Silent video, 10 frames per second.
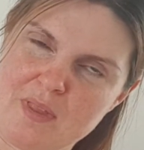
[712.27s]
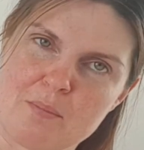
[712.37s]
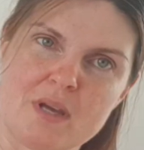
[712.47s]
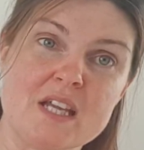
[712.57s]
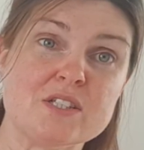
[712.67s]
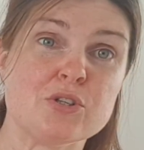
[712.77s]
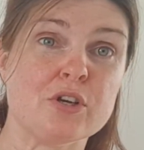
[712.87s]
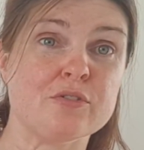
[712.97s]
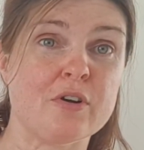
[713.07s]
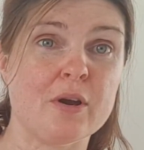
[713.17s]
but he's
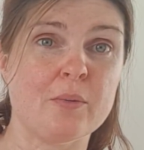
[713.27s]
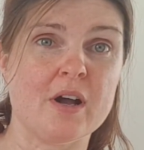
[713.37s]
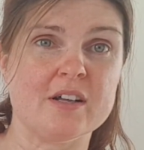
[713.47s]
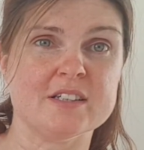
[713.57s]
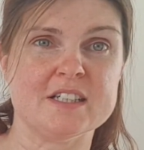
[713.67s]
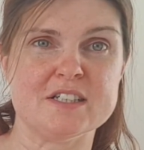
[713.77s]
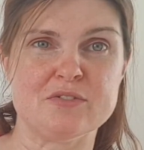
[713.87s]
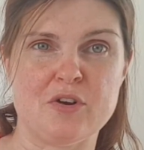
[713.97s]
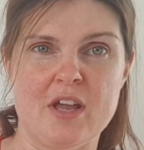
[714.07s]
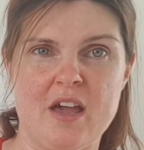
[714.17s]
doing very well and he's
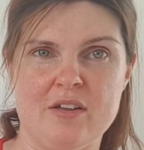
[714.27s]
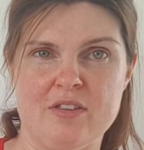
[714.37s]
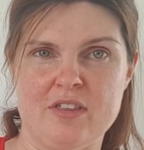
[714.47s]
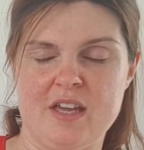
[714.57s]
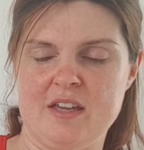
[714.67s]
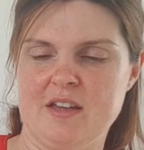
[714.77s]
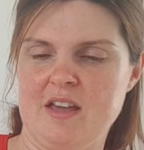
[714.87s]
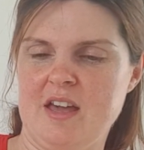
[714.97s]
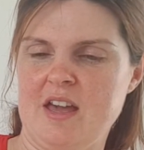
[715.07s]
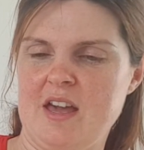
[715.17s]
very healthy.
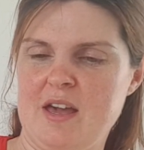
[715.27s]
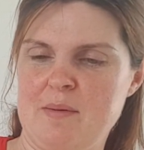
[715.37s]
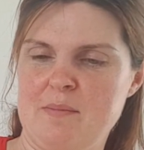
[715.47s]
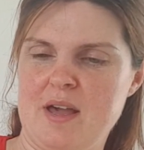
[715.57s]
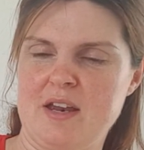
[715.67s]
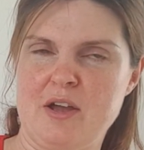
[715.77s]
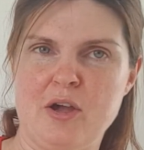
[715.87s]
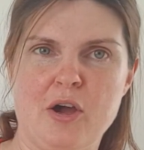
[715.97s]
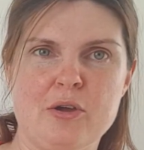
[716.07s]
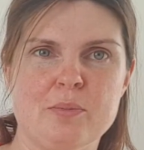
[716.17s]
And I
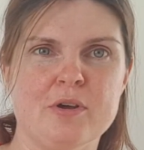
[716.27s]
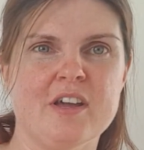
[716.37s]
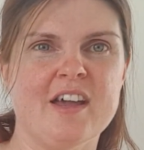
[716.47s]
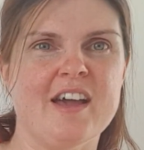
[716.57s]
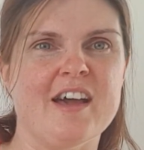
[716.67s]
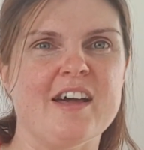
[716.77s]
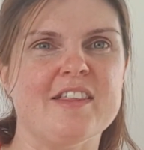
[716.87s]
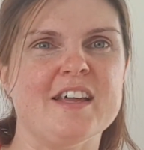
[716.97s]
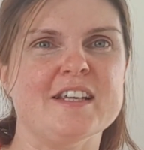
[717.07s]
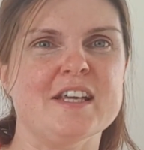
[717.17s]
hope
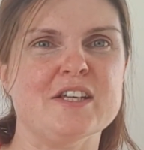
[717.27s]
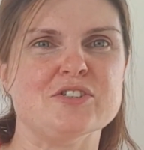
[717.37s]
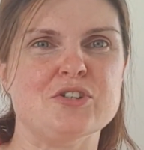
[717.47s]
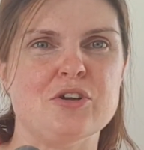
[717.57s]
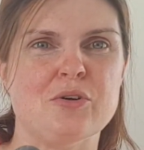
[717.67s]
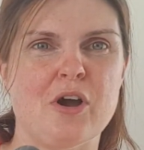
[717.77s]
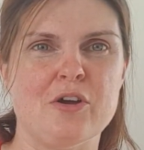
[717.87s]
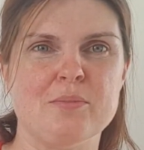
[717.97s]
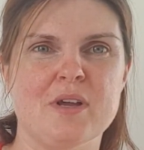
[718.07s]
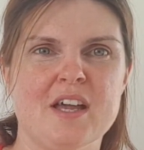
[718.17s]
that in his new
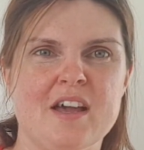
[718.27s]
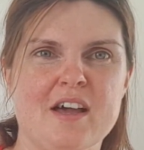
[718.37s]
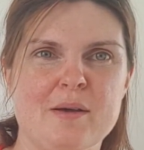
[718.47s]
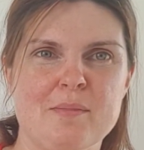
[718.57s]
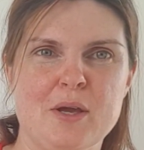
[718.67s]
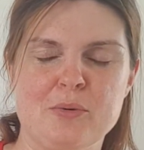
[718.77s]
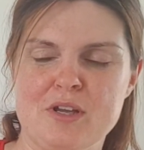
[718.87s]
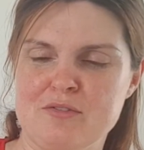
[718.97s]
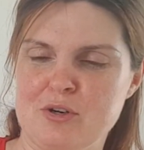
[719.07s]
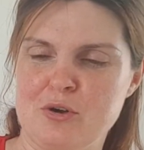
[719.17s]
home, he'll
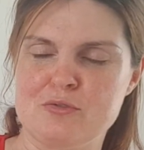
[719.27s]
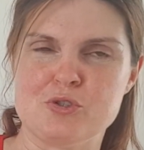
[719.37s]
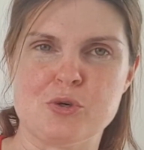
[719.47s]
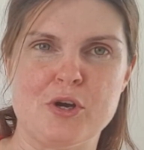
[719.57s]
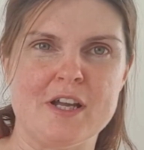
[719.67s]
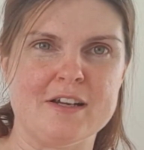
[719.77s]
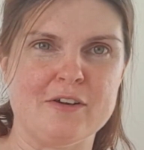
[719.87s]
give a lot of joy and a